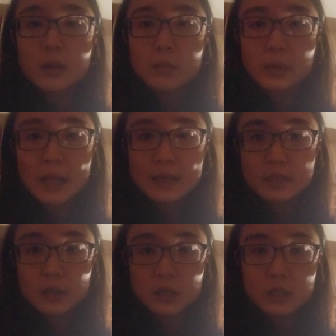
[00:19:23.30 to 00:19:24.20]
black
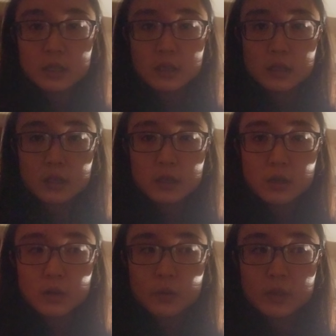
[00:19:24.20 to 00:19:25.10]
dot
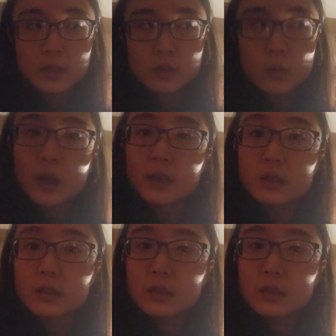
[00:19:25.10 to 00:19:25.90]
within the white.